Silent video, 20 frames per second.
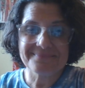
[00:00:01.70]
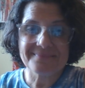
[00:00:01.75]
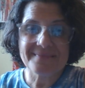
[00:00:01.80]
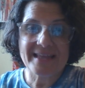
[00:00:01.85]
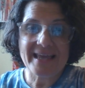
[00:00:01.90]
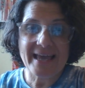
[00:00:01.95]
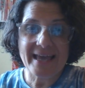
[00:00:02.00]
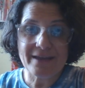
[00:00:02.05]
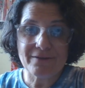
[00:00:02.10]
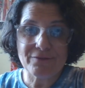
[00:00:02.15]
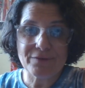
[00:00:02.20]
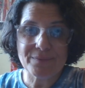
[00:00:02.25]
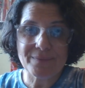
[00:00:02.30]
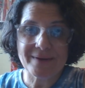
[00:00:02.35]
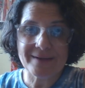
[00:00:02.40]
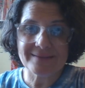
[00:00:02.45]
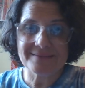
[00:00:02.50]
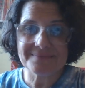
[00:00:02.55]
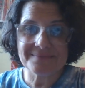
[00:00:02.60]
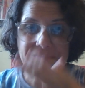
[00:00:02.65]
Hey
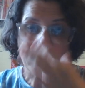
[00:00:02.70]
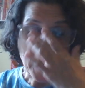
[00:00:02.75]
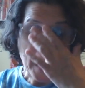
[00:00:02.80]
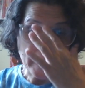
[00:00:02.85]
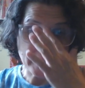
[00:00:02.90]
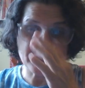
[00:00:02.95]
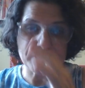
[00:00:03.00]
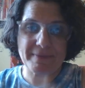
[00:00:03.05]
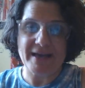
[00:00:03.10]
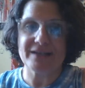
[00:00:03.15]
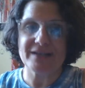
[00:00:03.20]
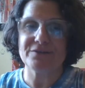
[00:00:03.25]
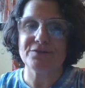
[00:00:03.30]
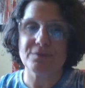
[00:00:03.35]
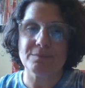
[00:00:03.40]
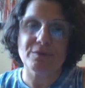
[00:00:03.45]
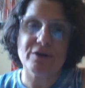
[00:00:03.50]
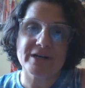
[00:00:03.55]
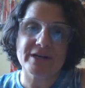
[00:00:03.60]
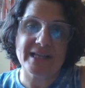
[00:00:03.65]
everyone, it's Patty
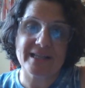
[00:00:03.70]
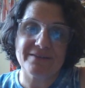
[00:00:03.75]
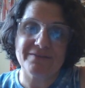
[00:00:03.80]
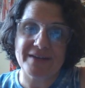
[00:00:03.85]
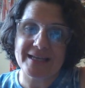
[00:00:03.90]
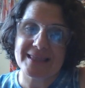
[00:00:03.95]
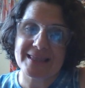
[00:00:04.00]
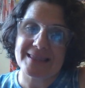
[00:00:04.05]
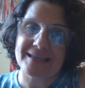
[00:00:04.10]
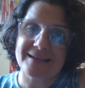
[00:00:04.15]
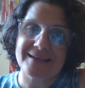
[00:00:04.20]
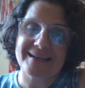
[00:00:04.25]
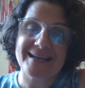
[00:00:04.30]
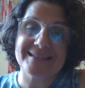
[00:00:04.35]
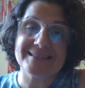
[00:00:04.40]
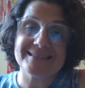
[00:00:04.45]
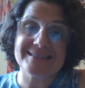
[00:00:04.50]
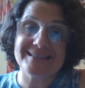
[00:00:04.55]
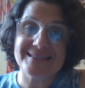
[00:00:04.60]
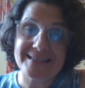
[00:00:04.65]
from Art Out of Anything,
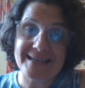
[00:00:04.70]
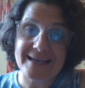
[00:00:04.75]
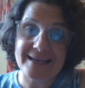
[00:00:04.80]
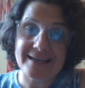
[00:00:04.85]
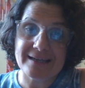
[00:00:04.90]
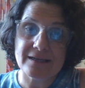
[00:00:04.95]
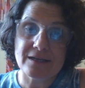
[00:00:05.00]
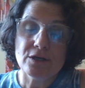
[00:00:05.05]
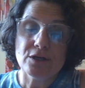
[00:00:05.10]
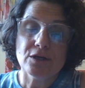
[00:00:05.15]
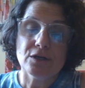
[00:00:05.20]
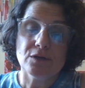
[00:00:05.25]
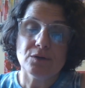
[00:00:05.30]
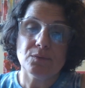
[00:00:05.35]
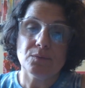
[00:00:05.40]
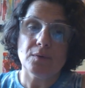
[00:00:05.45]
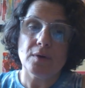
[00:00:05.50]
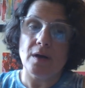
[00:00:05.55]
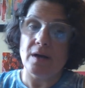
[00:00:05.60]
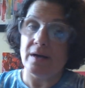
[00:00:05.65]
and today
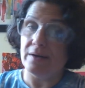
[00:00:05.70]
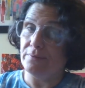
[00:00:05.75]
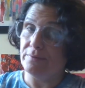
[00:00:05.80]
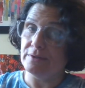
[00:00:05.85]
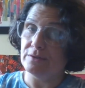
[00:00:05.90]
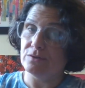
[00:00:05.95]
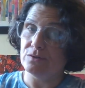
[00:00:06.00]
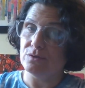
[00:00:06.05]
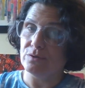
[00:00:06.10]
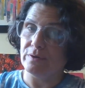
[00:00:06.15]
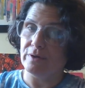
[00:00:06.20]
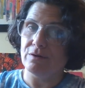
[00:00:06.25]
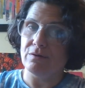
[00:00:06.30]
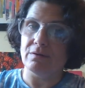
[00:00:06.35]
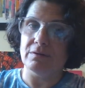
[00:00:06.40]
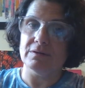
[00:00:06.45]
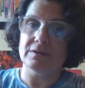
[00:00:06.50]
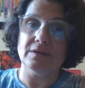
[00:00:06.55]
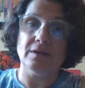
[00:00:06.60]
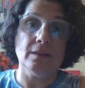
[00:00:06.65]
I read a story
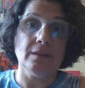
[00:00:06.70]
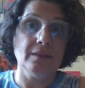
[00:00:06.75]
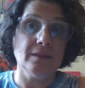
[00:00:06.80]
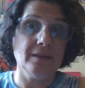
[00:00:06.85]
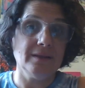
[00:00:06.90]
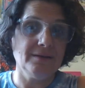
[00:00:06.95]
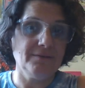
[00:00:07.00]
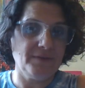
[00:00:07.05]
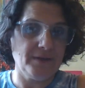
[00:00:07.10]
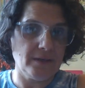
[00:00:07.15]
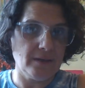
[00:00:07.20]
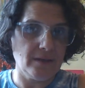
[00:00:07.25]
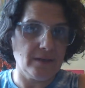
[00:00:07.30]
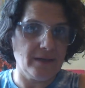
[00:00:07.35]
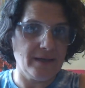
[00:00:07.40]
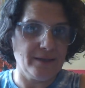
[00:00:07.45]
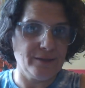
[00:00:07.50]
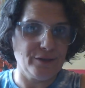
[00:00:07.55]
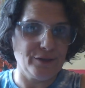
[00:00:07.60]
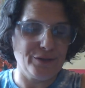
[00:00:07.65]
called Olivia
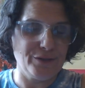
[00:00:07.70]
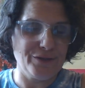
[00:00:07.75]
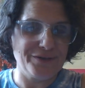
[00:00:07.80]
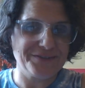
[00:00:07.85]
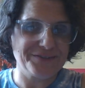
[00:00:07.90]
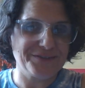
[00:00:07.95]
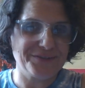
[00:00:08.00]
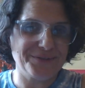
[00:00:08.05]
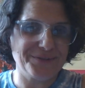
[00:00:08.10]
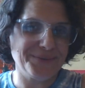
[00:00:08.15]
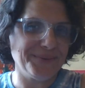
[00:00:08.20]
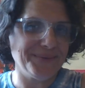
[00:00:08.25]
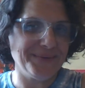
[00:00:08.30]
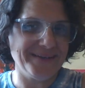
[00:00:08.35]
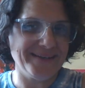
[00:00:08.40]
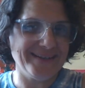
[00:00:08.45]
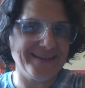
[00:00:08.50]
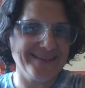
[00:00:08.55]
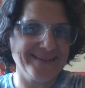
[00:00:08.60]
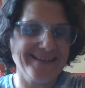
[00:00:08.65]
and the Lost
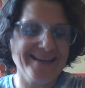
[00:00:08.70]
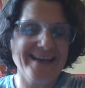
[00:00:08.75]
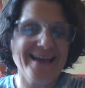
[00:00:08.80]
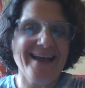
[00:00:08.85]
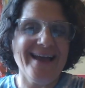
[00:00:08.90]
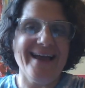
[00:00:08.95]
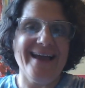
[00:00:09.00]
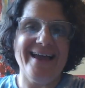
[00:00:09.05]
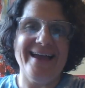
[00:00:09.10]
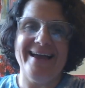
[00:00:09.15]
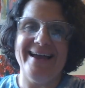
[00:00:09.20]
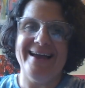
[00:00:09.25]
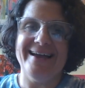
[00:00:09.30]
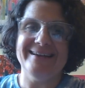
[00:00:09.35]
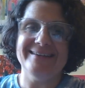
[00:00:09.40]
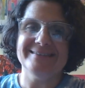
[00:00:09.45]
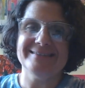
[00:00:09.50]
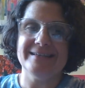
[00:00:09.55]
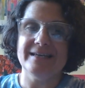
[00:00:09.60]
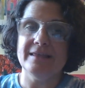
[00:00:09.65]
Toy.
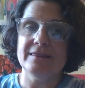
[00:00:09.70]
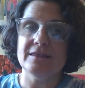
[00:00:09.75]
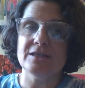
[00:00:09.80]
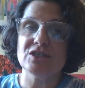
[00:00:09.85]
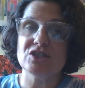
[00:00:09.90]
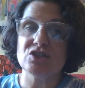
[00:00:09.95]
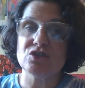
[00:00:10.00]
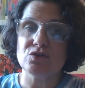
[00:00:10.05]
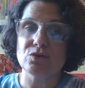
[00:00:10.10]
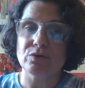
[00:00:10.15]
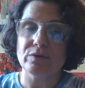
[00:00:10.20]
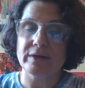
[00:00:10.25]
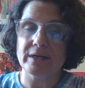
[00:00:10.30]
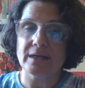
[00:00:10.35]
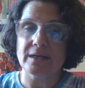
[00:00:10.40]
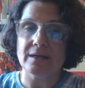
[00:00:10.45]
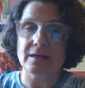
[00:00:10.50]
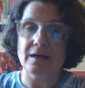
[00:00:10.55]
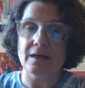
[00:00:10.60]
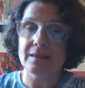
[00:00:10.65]
And in this
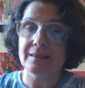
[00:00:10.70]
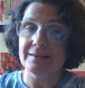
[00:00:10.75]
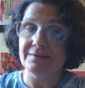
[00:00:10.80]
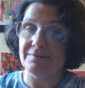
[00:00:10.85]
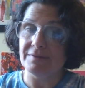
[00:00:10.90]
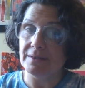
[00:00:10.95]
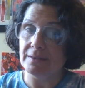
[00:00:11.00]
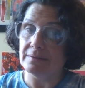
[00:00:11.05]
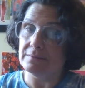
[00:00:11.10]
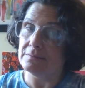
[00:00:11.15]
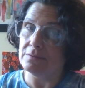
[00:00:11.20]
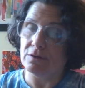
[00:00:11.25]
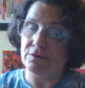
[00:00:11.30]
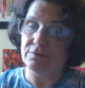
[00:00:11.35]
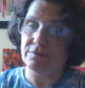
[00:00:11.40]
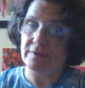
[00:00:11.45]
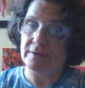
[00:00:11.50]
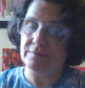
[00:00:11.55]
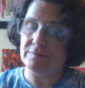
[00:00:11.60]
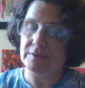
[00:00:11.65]
story, Olivia, our
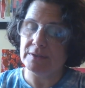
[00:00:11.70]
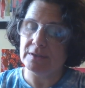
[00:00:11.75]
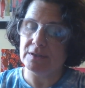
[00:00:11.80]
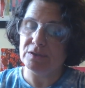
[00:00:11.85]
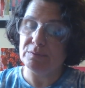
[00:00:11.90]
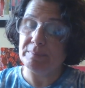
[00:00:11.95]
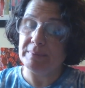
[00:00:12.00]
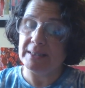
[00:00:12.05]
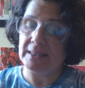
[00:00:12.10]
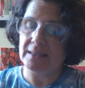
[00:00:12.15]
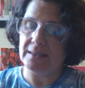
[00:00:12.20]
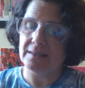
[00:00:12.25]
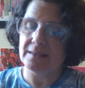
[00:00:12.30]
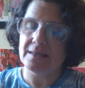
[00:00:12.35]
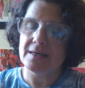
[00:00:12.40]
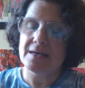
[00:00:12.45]
favorite little pig,